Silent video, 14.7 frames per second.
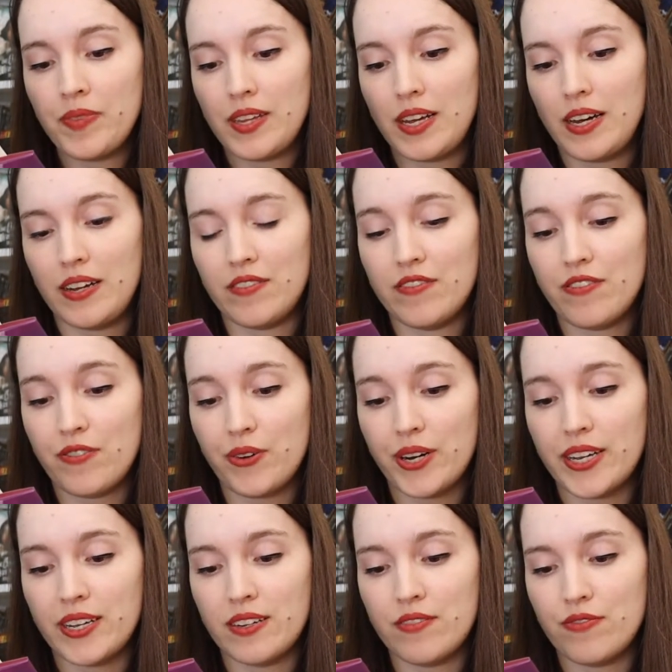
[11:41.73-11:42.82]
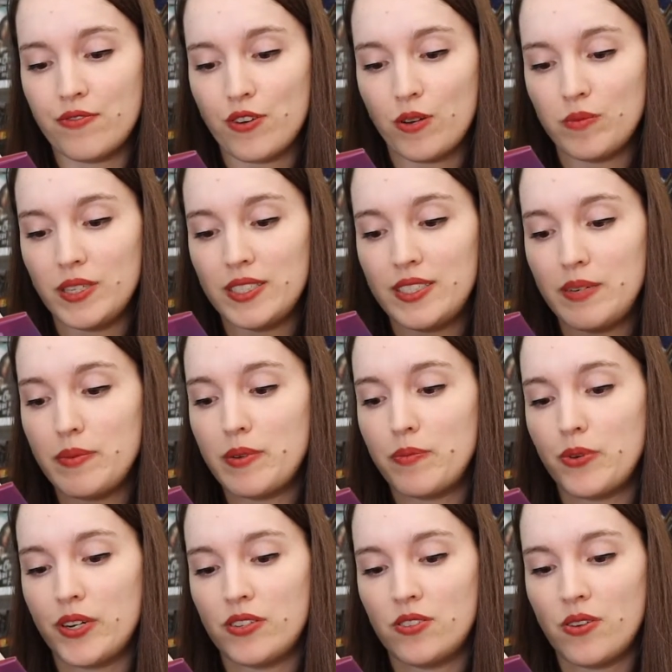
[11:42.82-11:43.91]
And free it from the demon
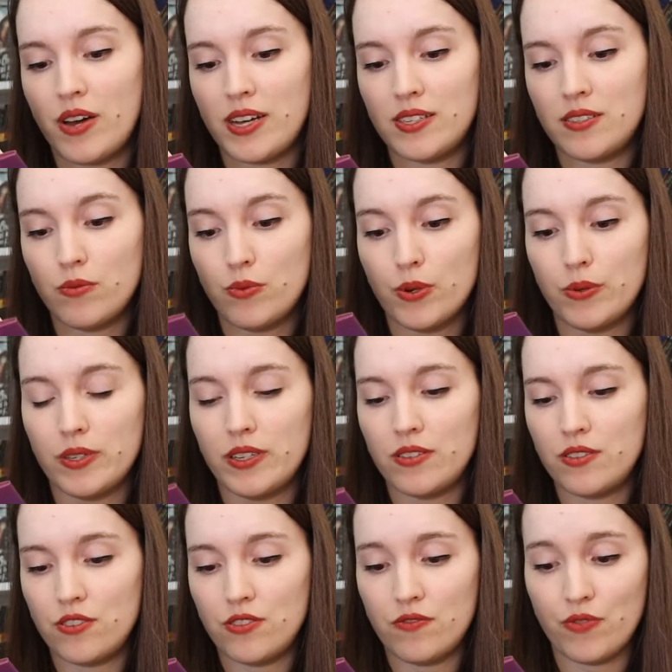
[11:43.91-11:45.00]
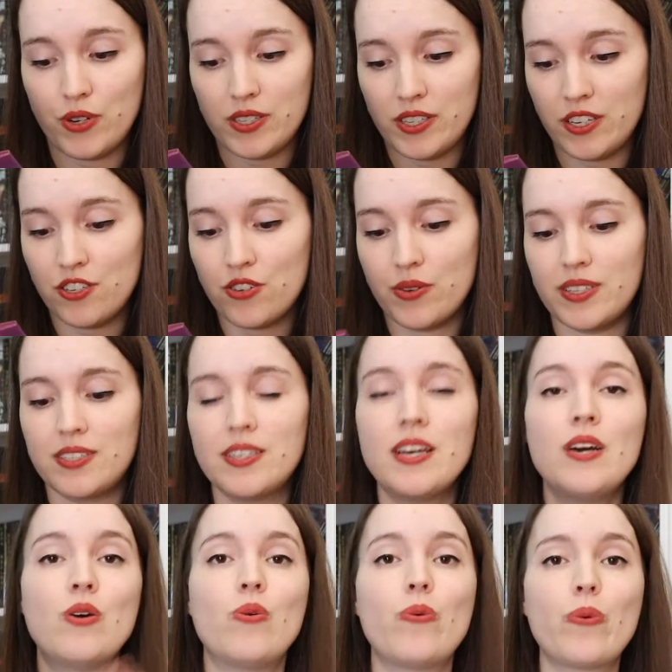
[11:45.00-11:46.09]
prince who has ruled it for centuries
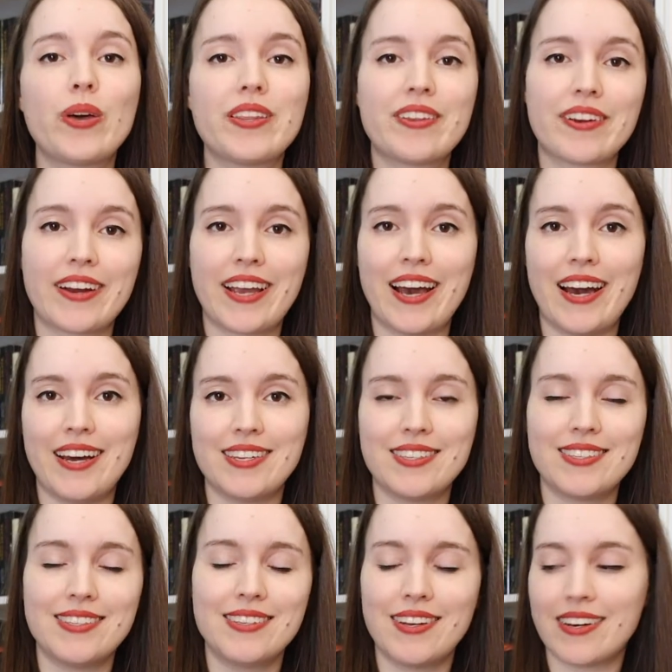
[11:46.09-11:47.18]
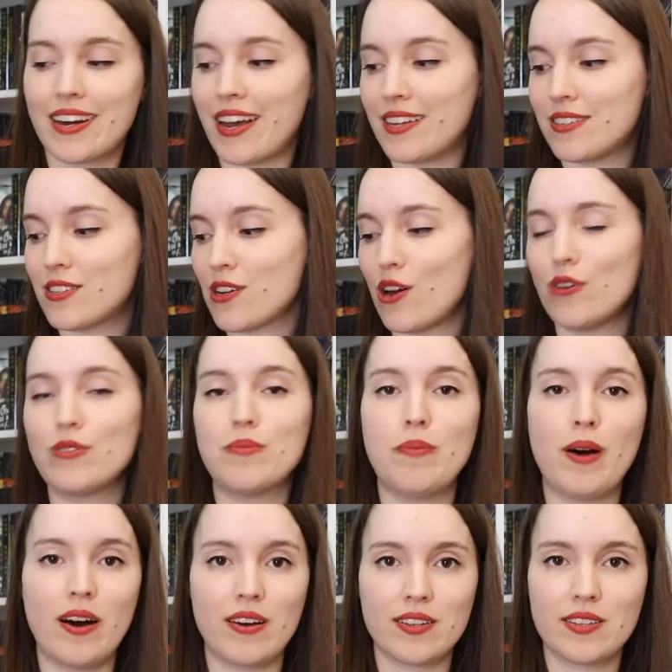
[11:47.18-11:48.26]
with her cat. Her cat's called
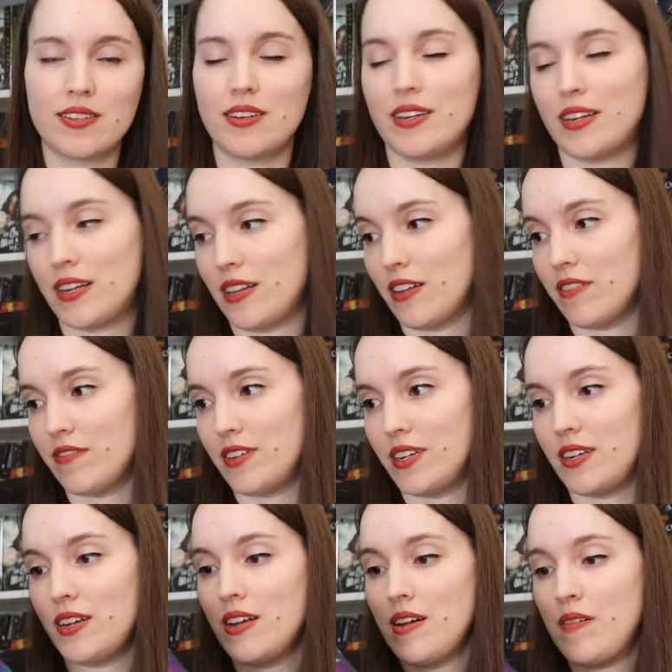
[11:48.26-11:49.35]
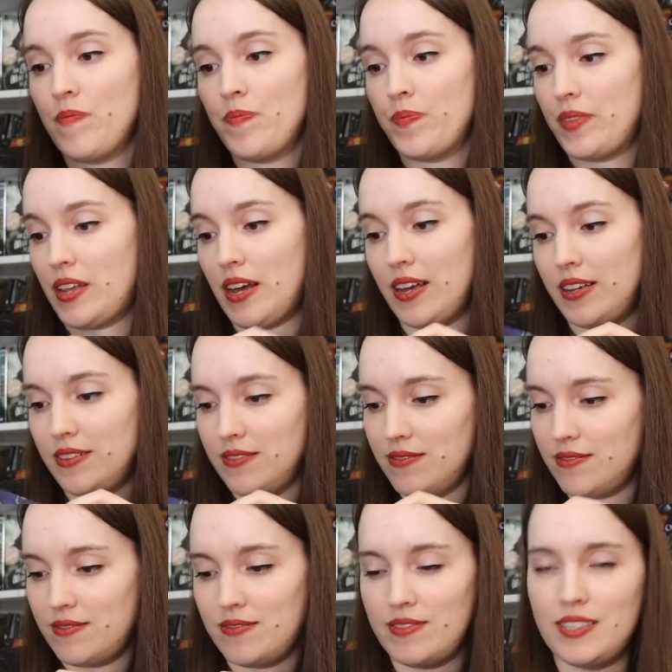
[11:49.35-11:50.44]
Moth, and I love it.
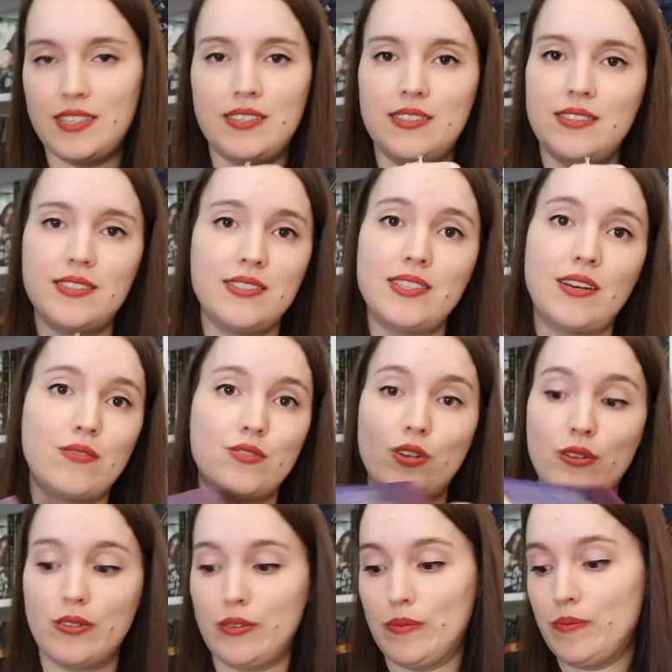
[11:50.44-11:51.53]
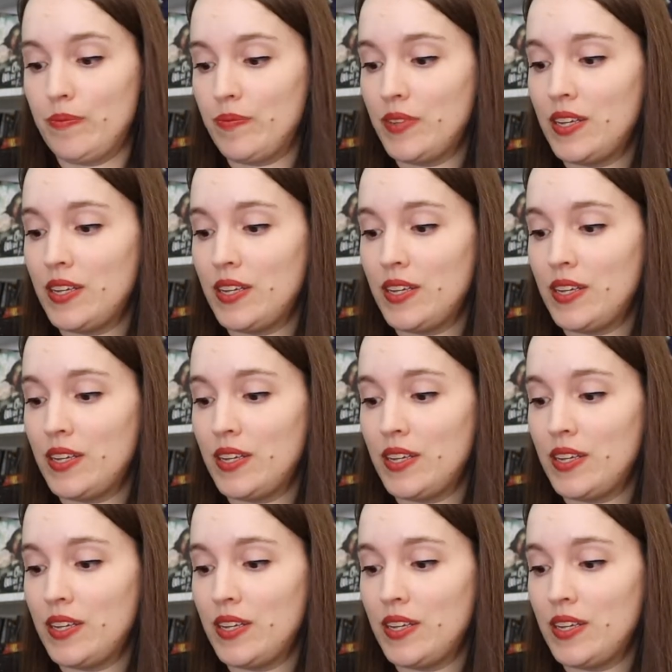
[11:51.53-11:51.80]
This sounds awesome.